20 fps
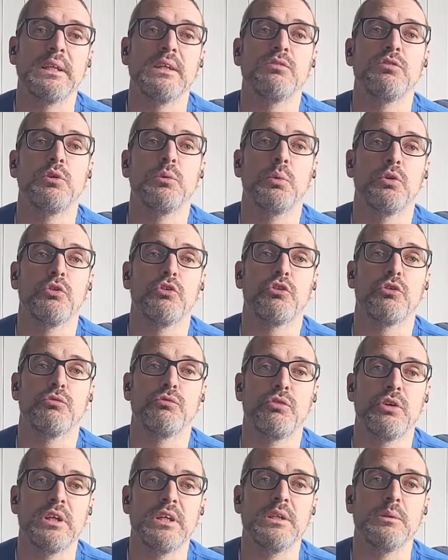if you want to
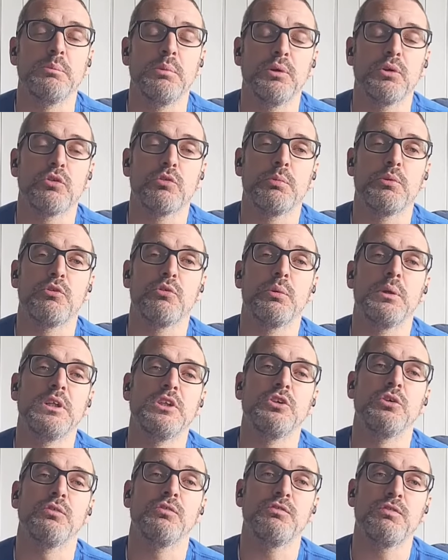read books between
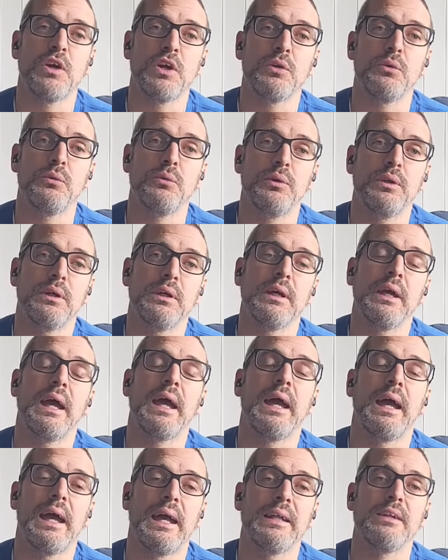your phone
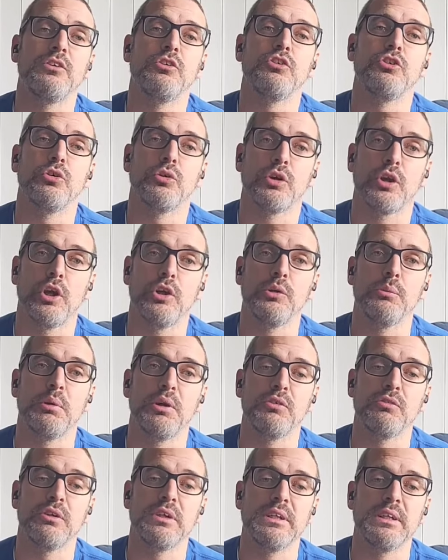and your Kobo
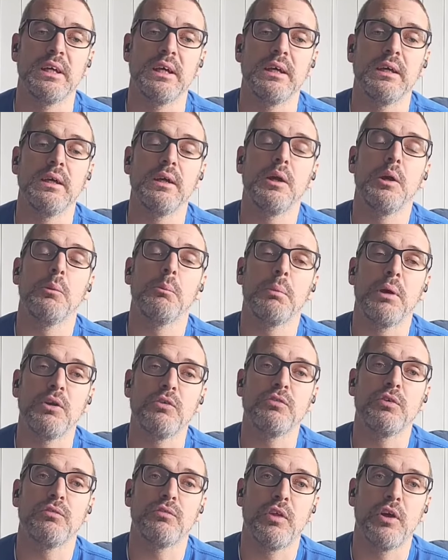reader.
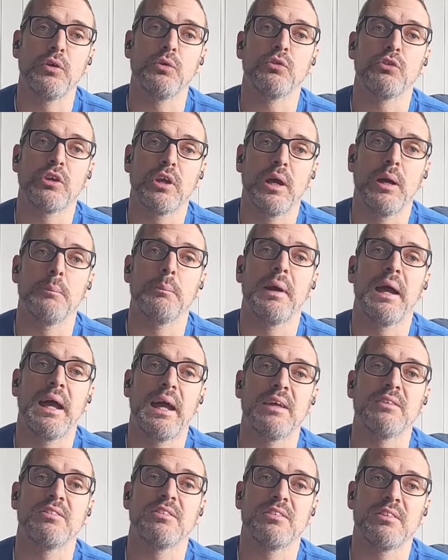Both of those come
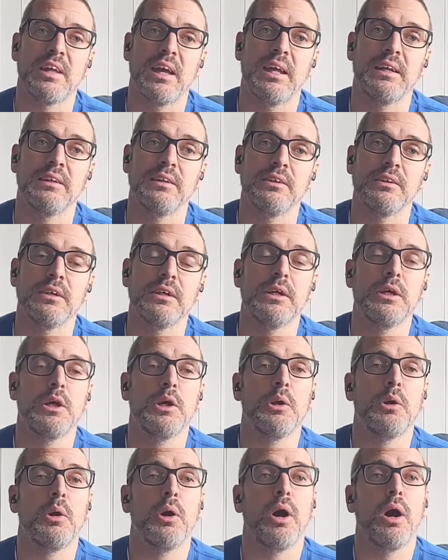as standard.
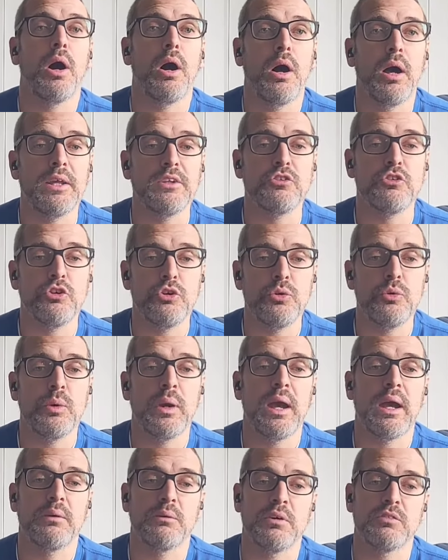I do,
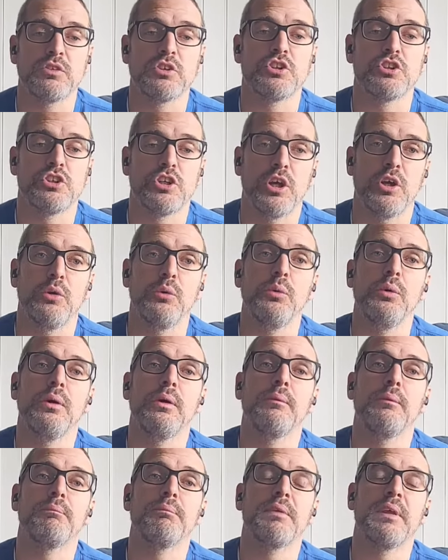however, show
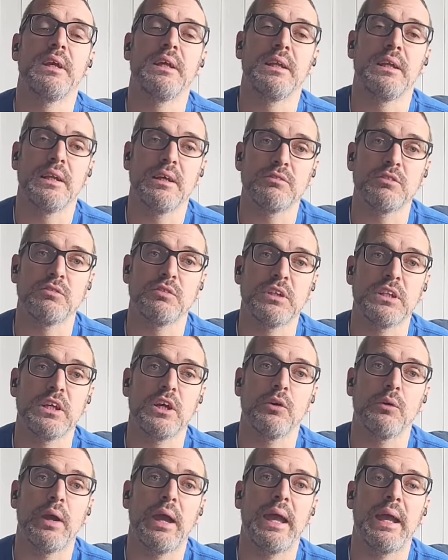in another
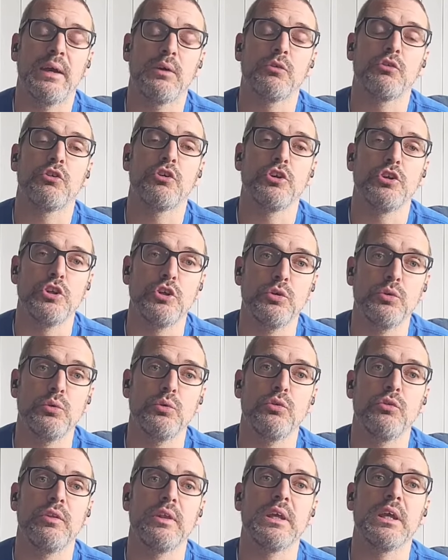video how to
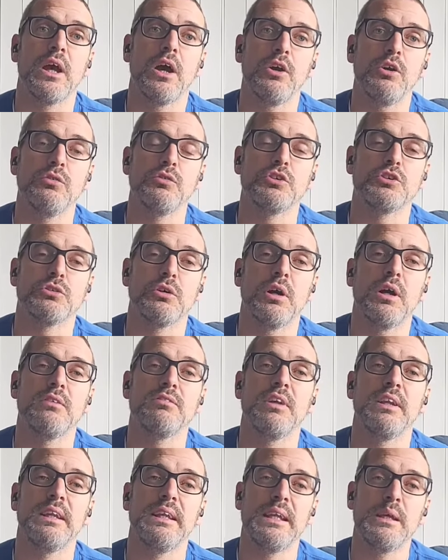use the overdrive
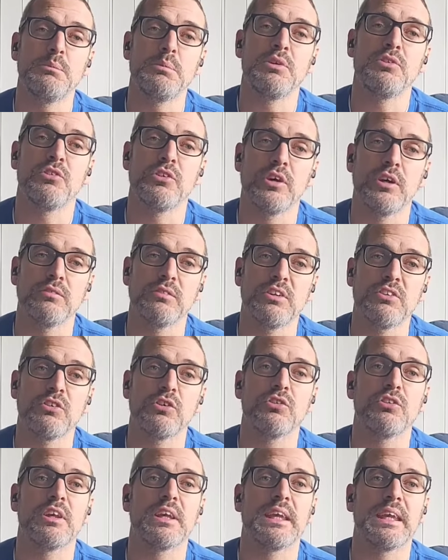Libby service,
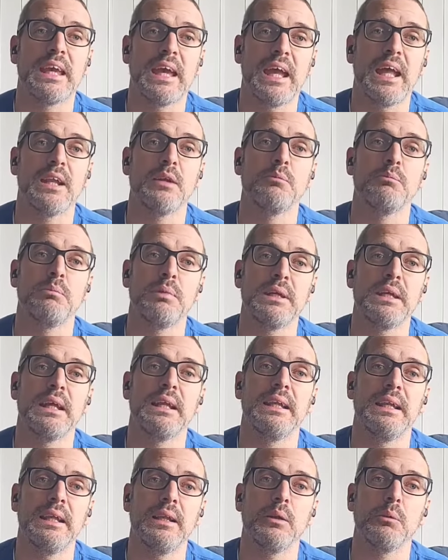because it can be
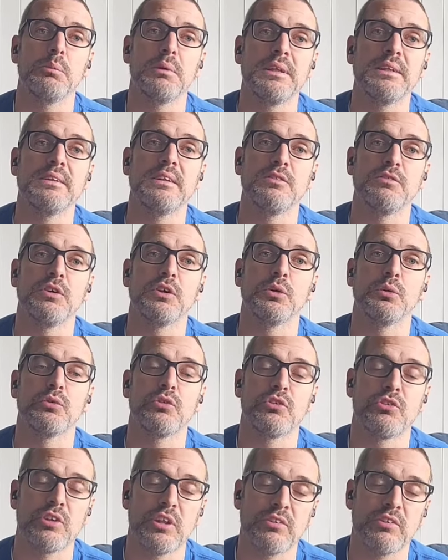a little bit difficult to
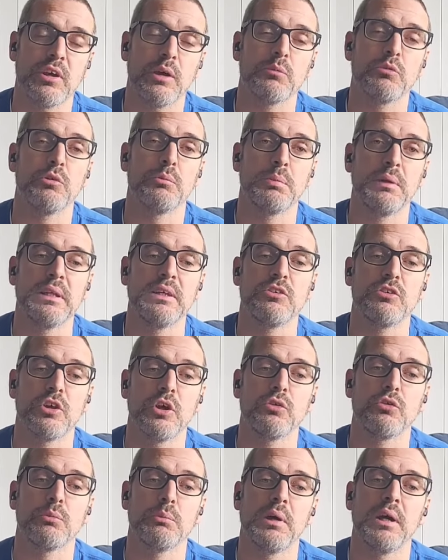set up, so please go
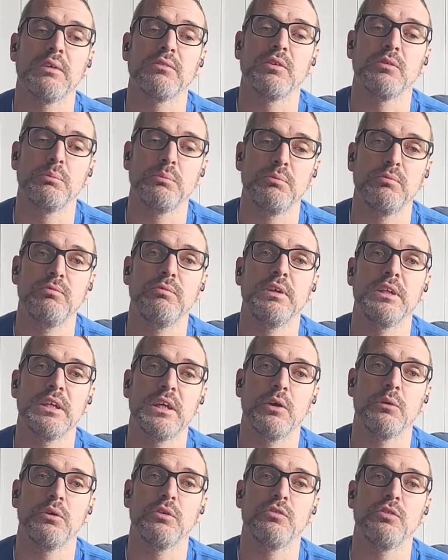to my other video
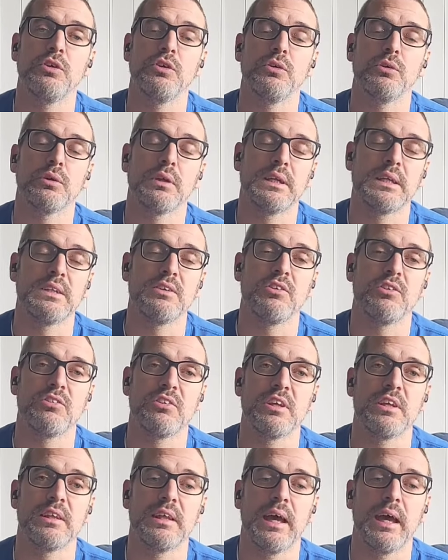if you're keen to
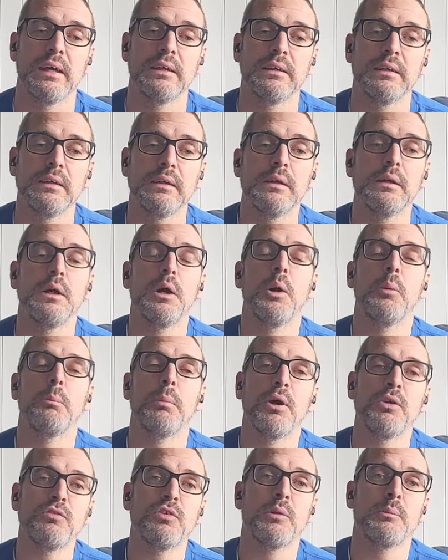see that.
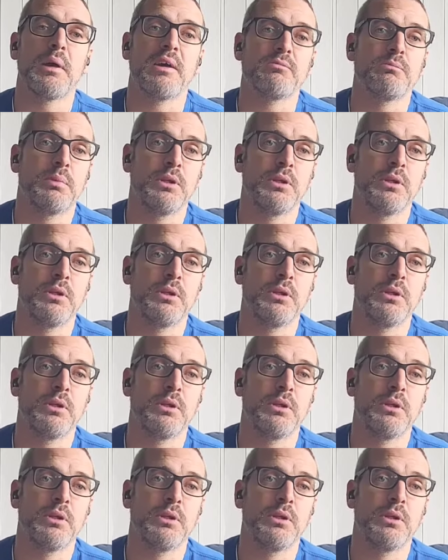Both of them have